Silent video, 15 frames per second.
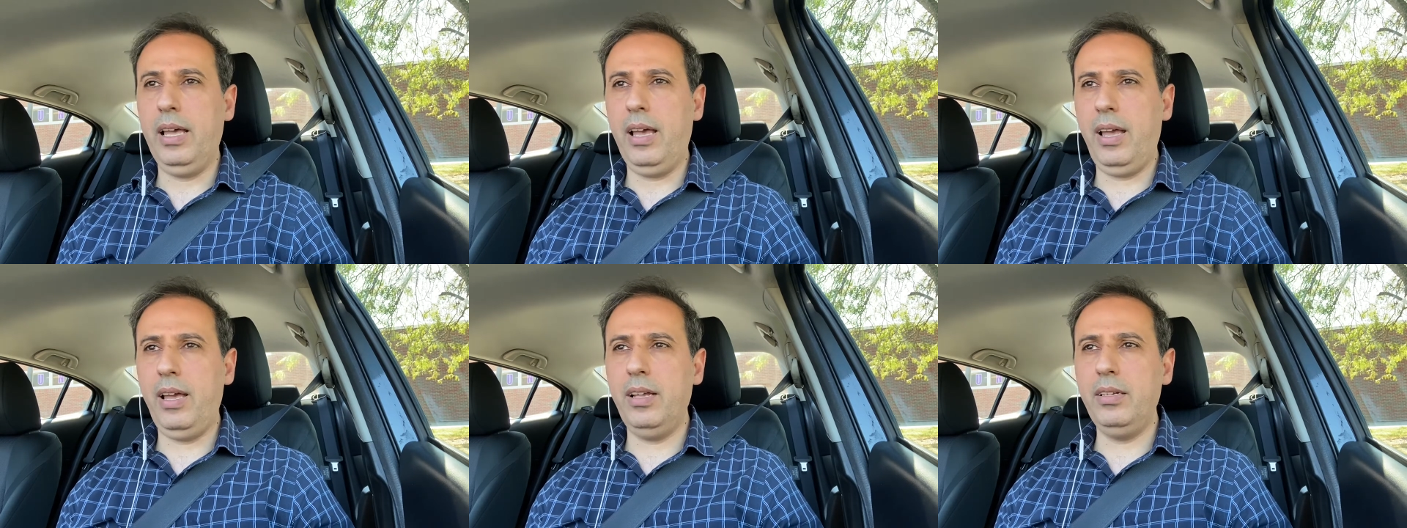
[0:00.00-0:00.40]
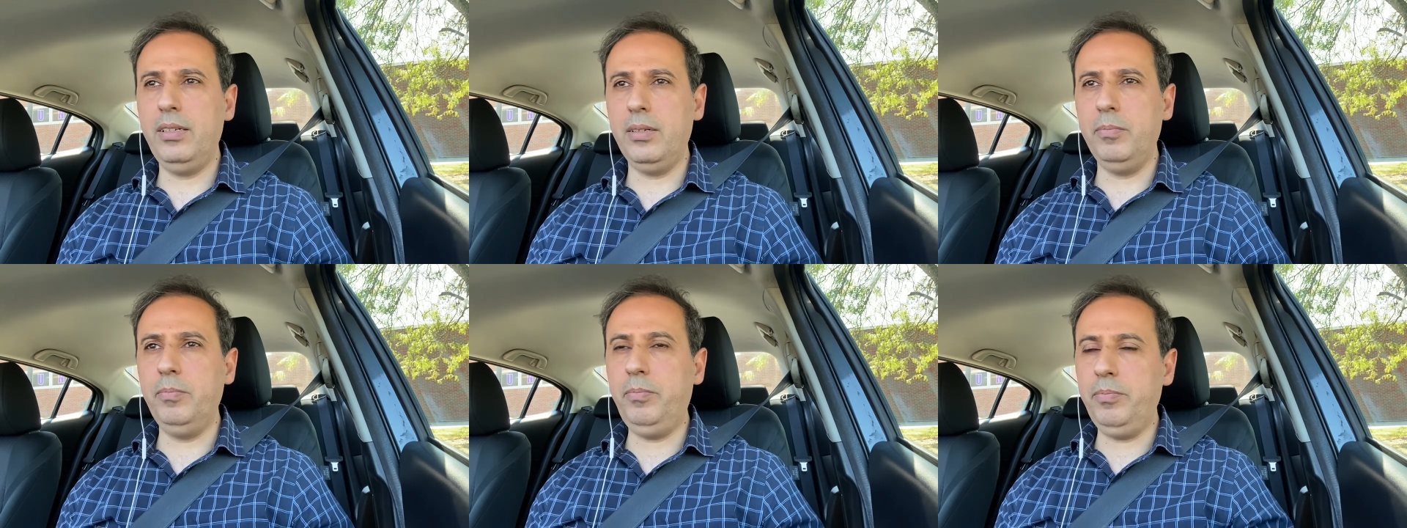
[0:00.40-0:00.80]

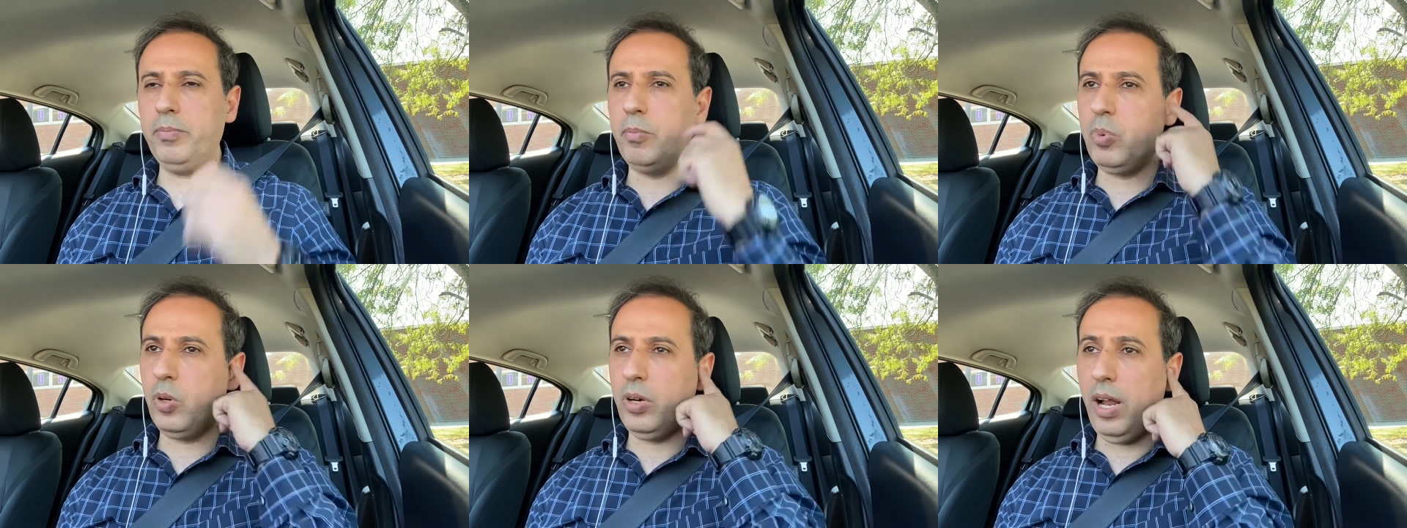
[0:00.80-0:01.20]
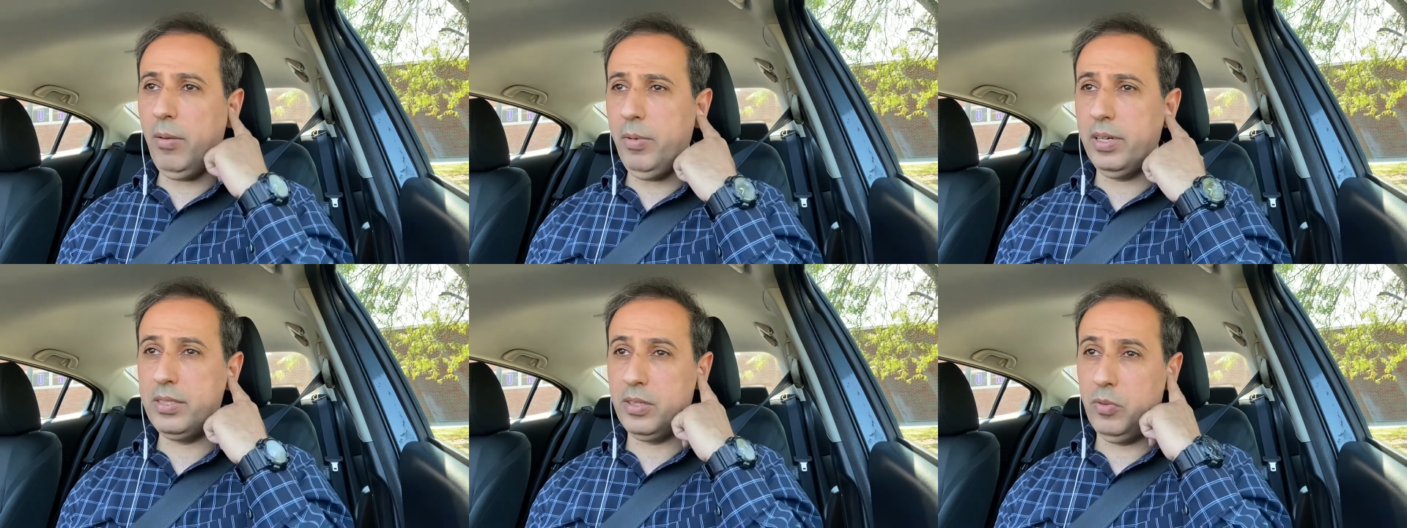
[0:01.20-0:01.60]
And
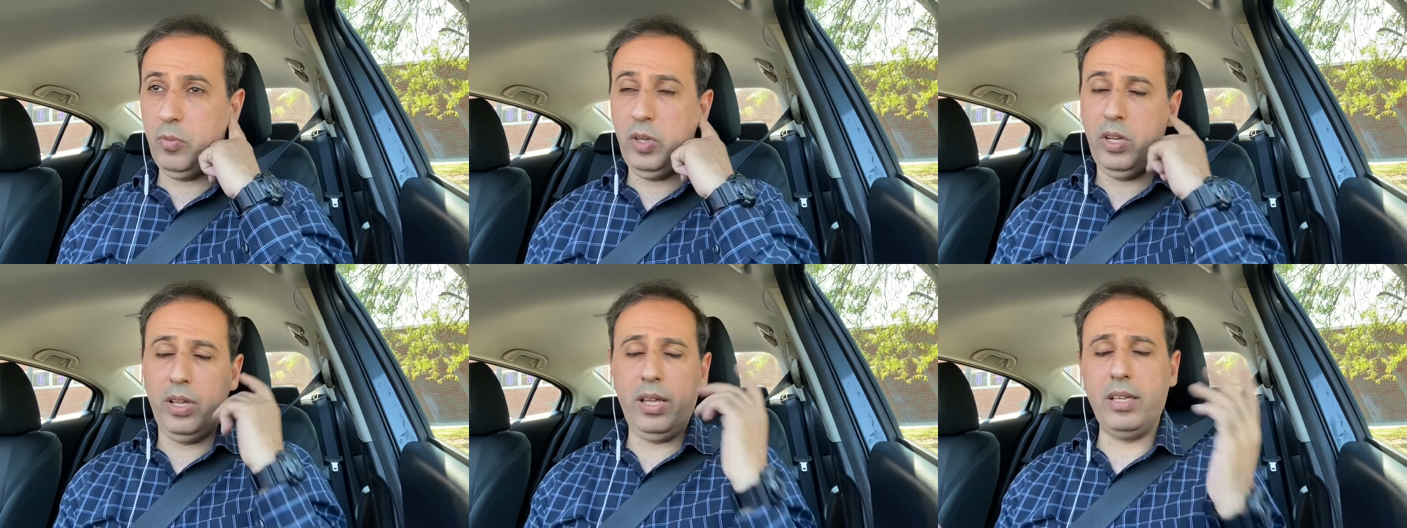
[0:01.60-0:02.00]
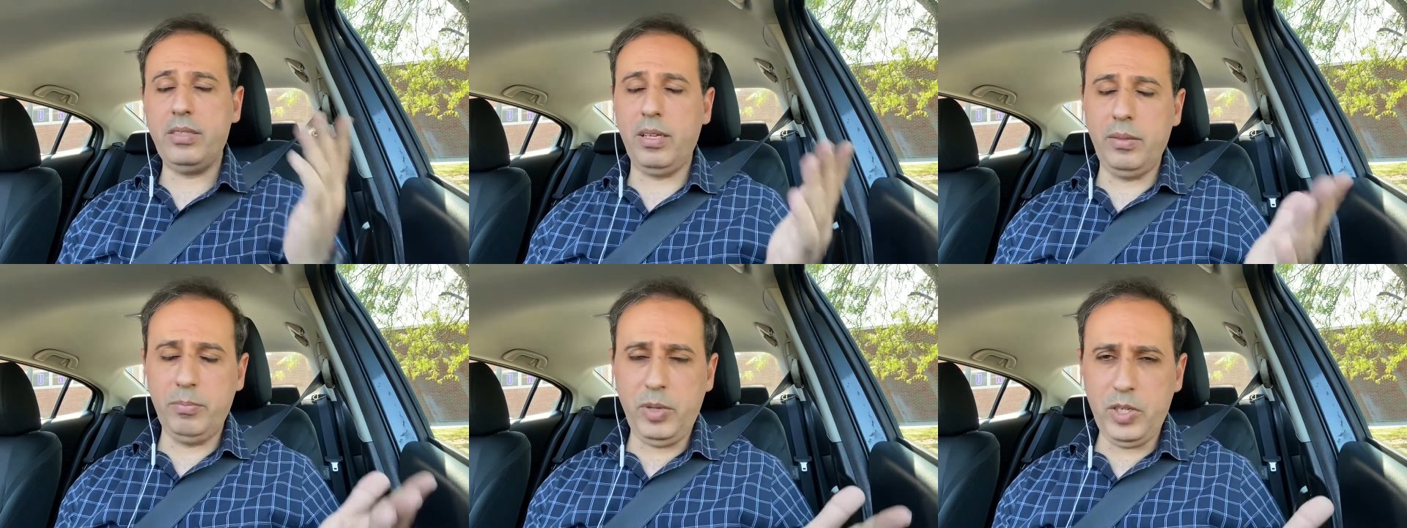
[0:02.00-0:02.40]
programmers, as
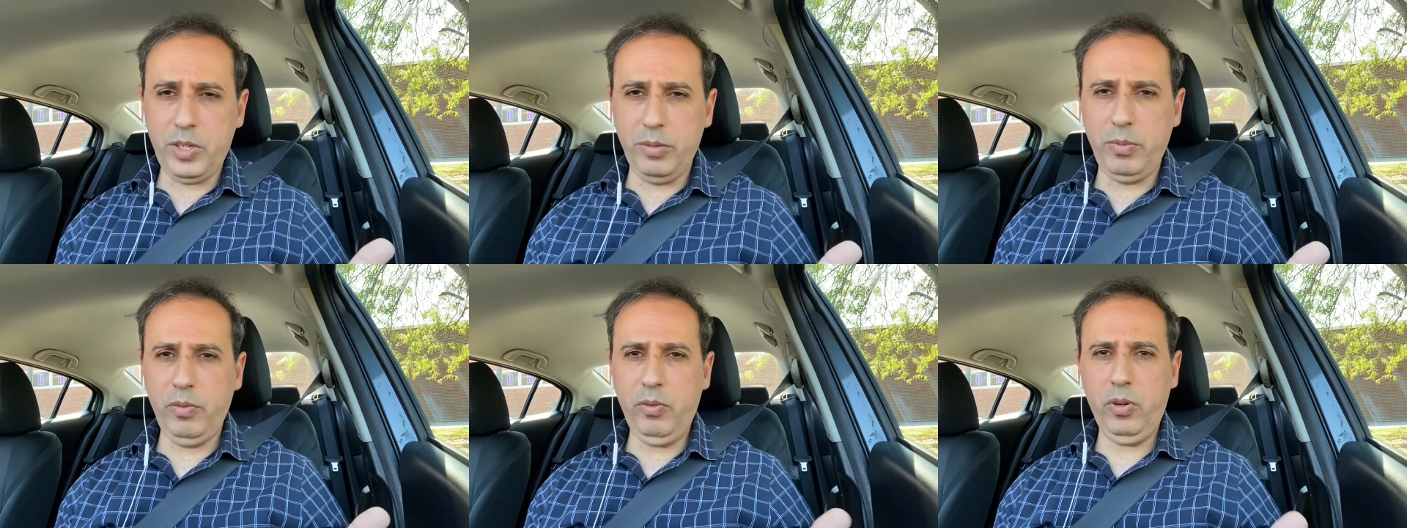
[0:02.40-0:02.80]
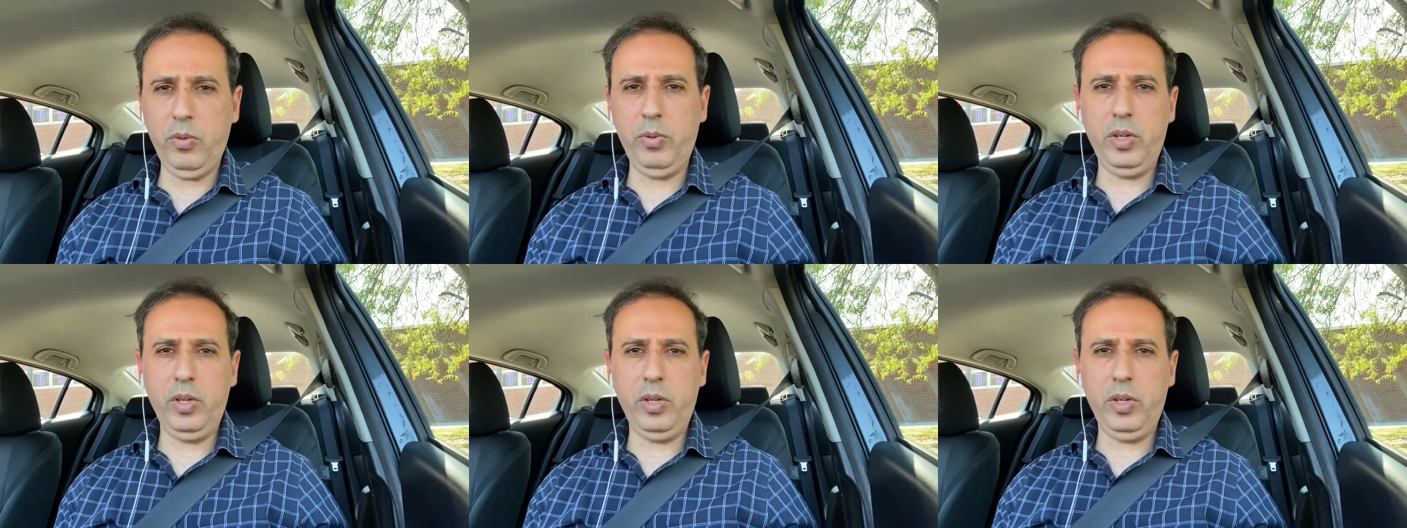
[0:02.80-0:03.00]
I mentioned before,